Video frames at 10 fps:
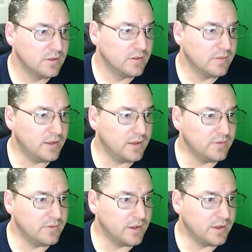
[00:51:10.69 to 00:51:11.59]
That is
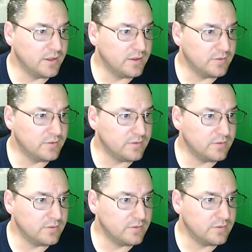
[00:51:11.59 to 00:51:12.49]
not it.
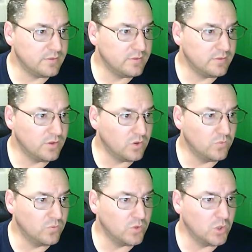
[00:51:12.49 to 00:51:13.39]
The
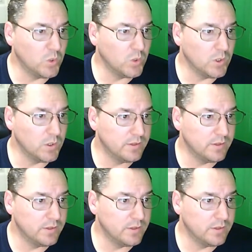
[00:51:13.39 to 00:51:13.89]
Overlord.